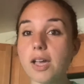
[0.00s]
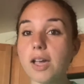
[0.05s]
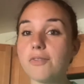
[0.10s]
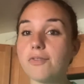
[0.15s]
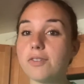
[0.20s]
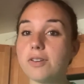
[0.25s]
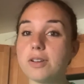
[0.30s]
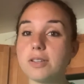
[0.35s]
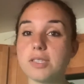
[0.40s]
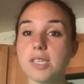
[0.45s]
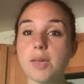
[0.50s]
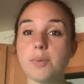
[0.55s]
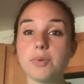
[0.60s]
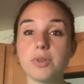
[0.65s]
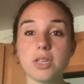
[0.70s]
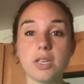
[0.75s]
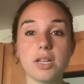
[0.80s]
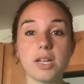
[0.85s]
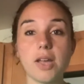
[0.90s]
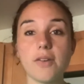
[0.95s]
For
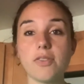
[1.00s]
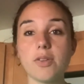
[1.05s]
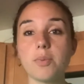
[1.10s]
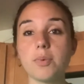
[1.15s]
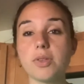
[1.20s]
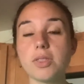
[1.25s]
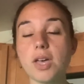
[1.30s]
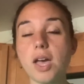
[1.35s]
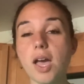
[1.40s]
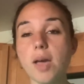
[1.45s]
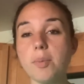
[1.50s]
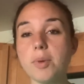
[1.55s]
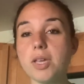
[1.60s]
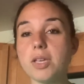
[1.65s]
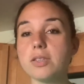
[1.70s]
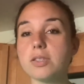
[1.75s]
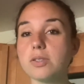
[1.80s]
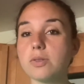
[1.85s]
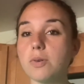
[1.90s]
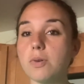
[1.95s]
example, you can have them with
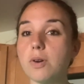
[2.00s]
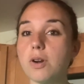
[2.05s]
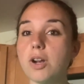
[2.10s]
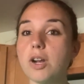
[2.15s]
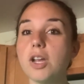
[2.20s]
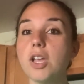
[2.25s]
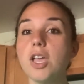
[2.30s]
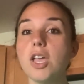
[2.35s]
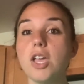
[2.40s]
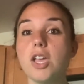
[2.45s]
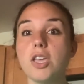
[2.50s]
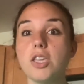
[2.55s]
hummus, or